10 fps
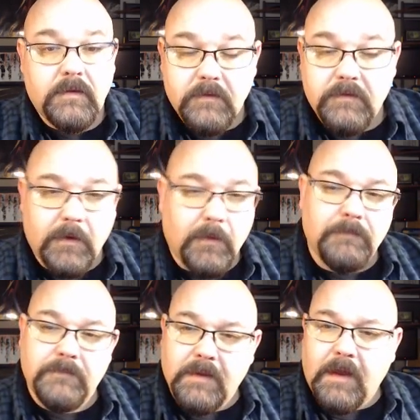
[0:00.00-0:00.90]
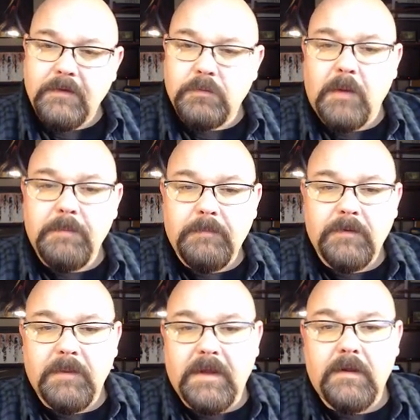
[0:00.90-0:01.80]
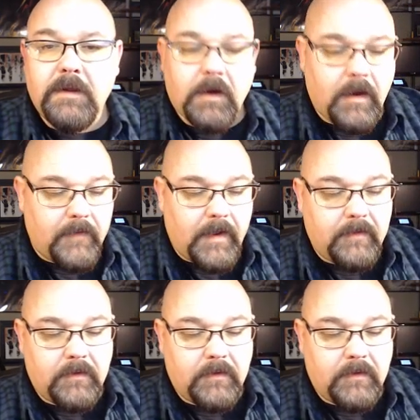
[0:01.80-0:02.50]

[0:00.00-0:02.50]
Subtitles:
So I just want people to be clear on that